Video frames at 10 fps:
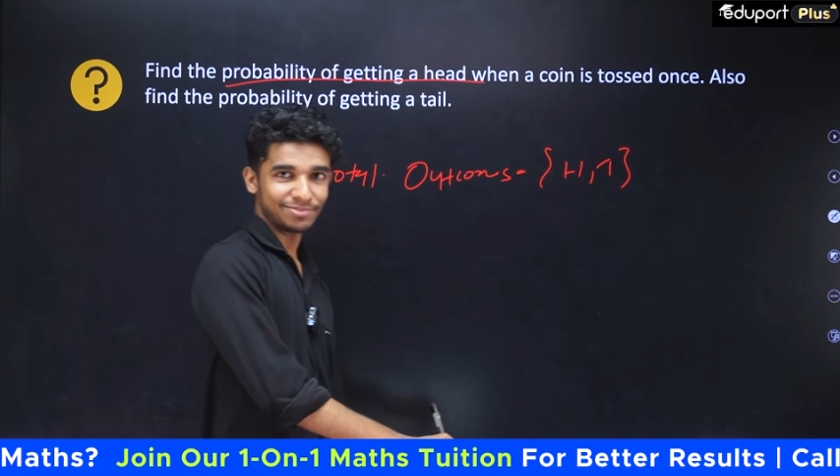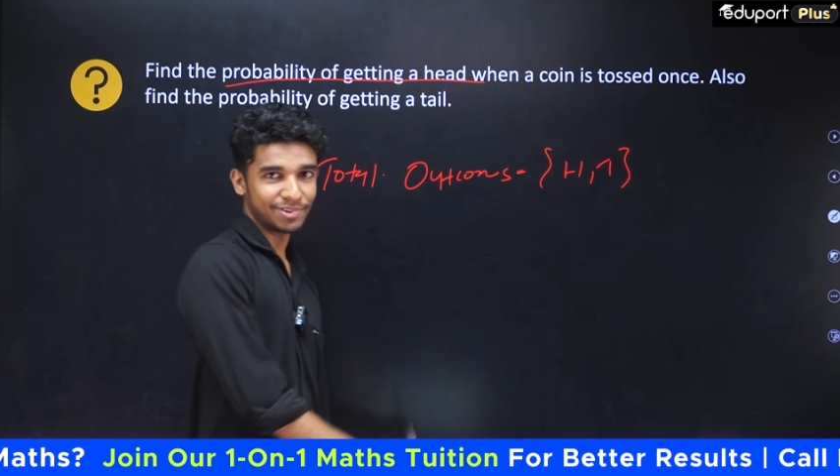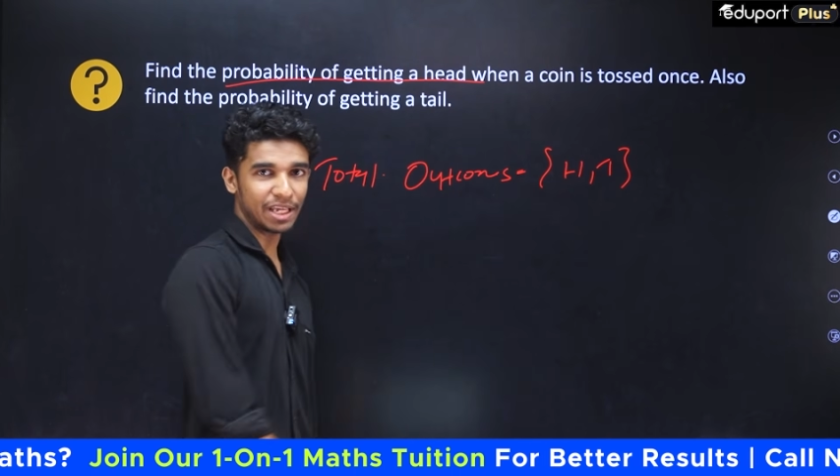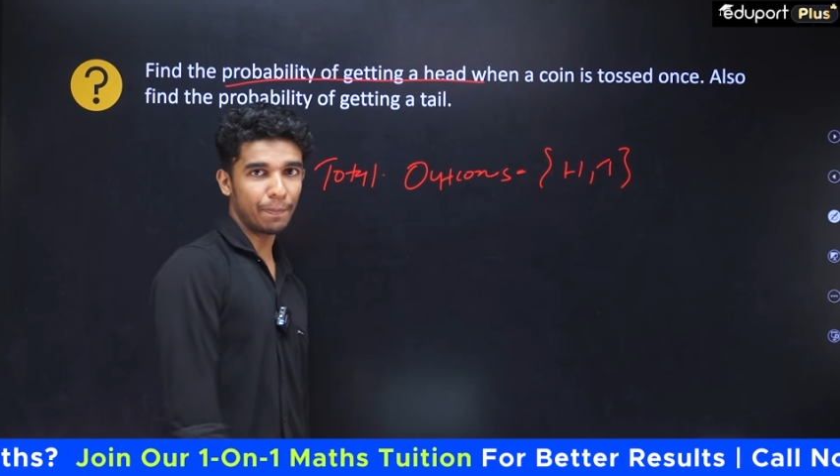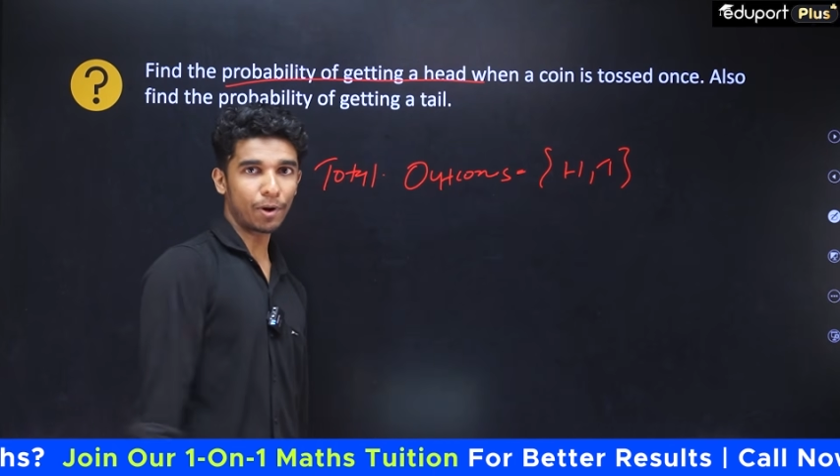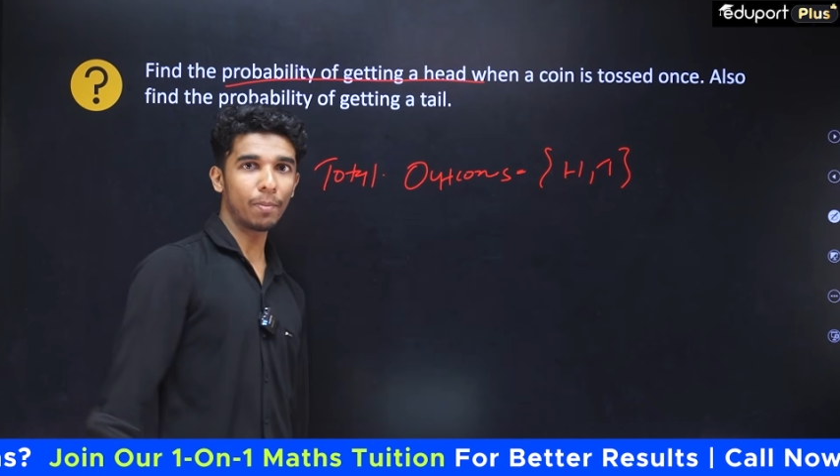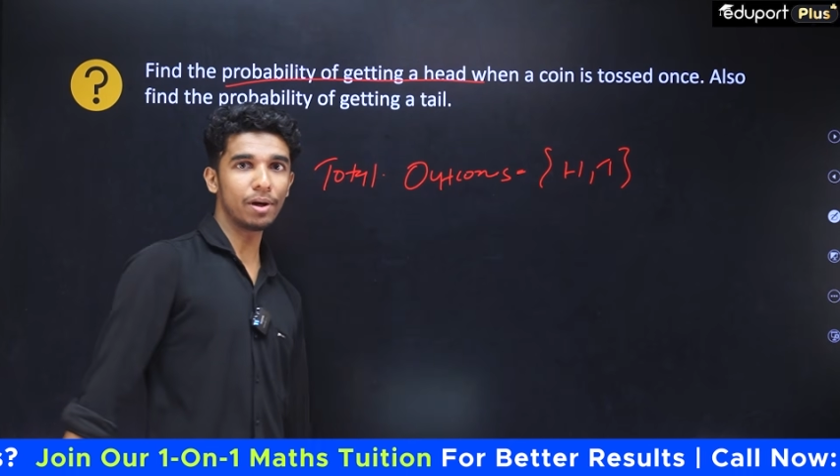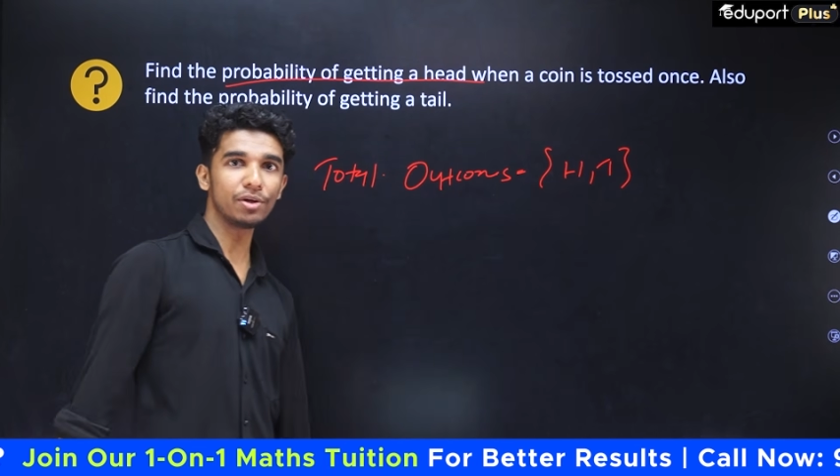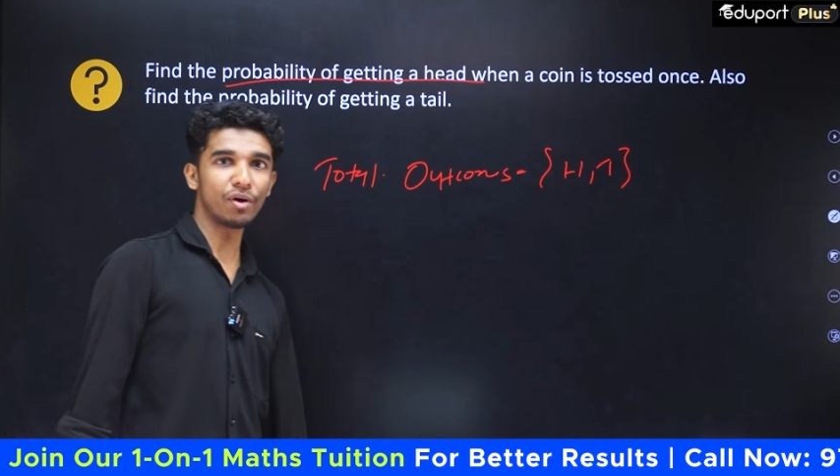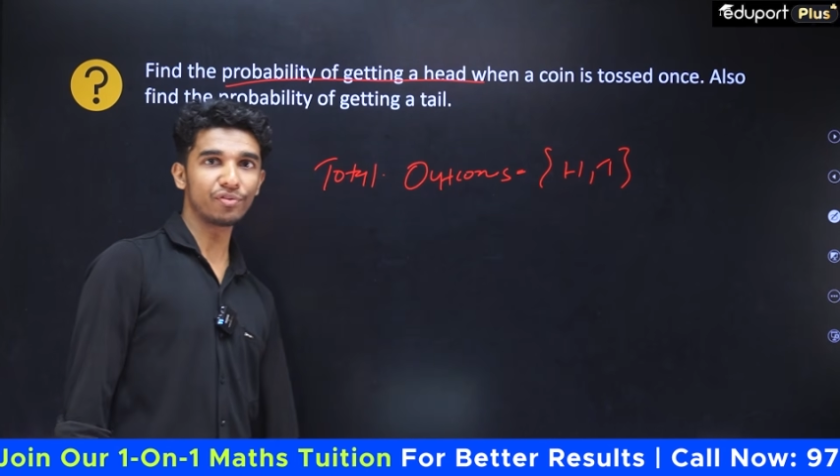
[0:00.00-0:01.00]
Okay,
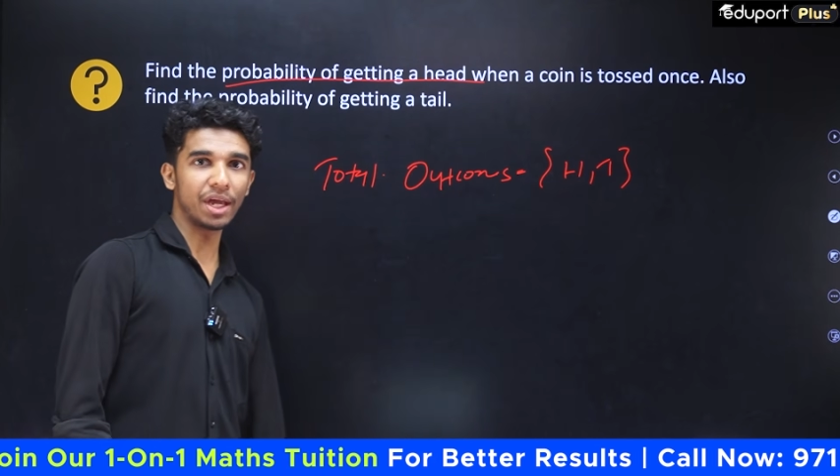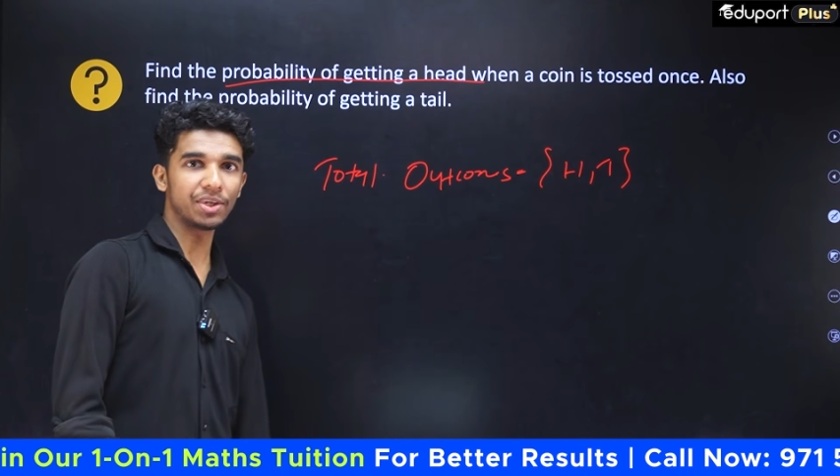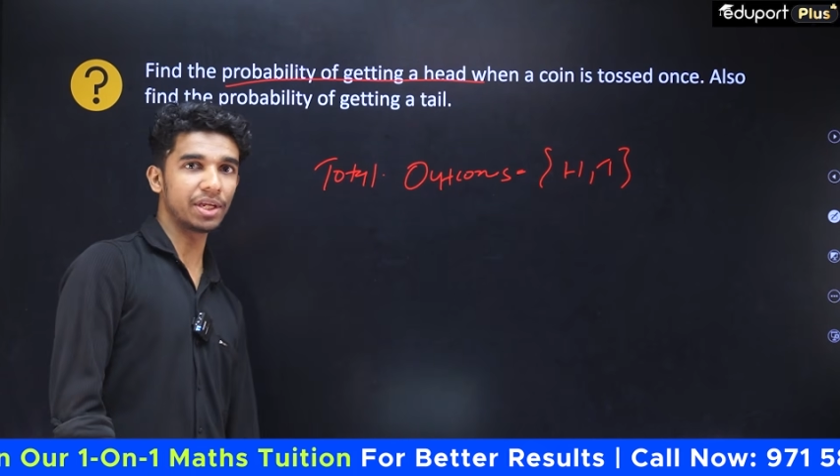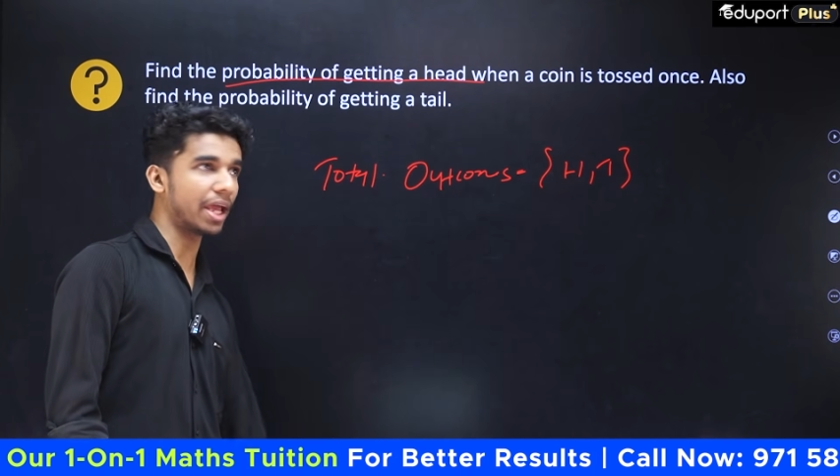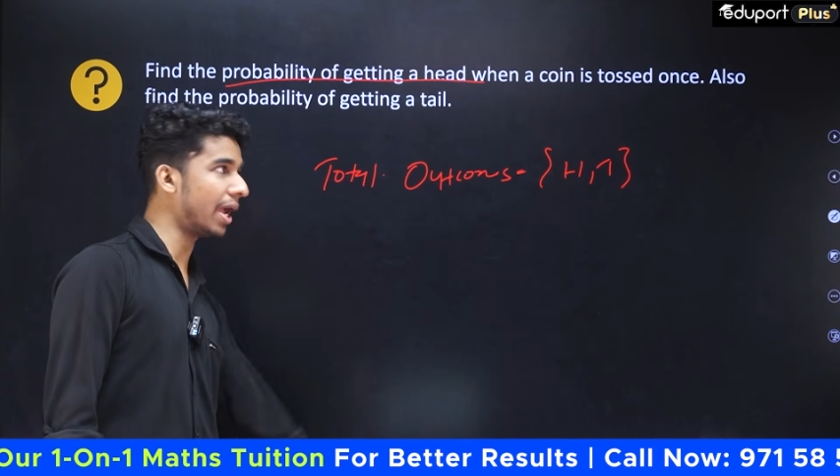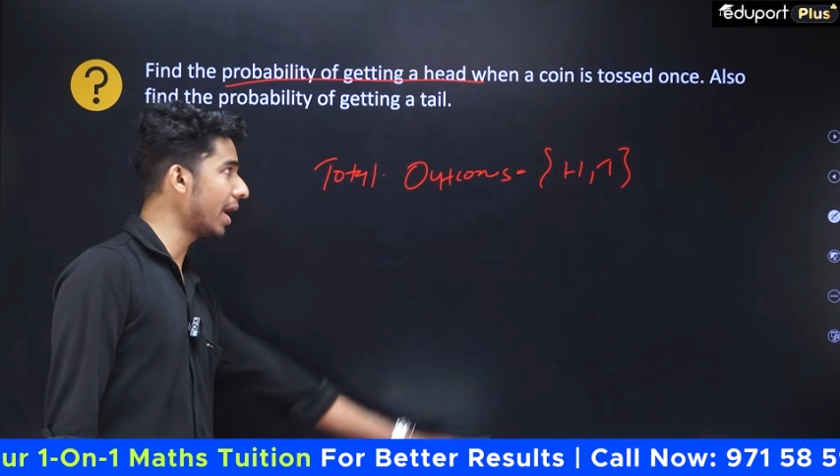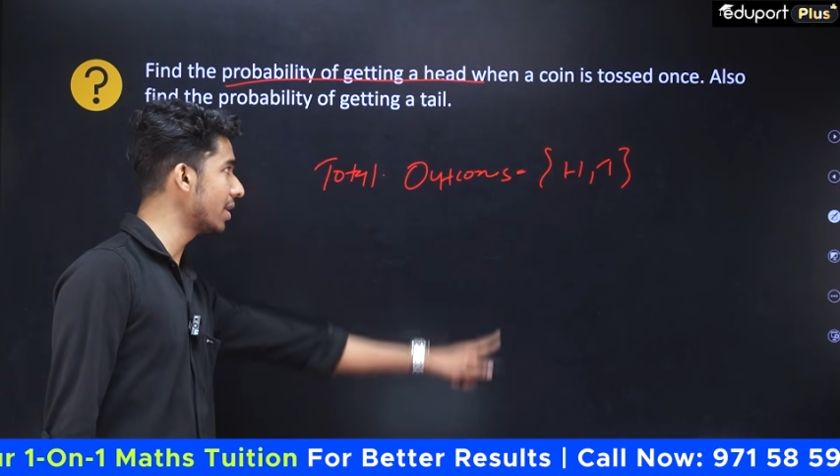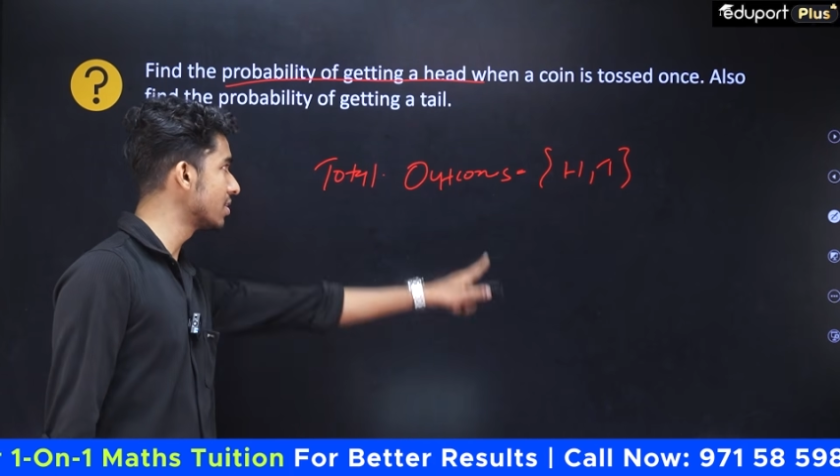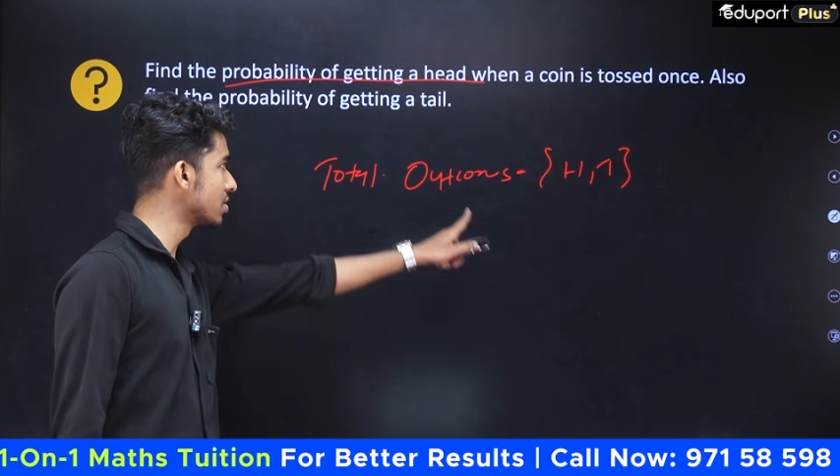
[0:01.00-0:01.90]
probability of getting a head.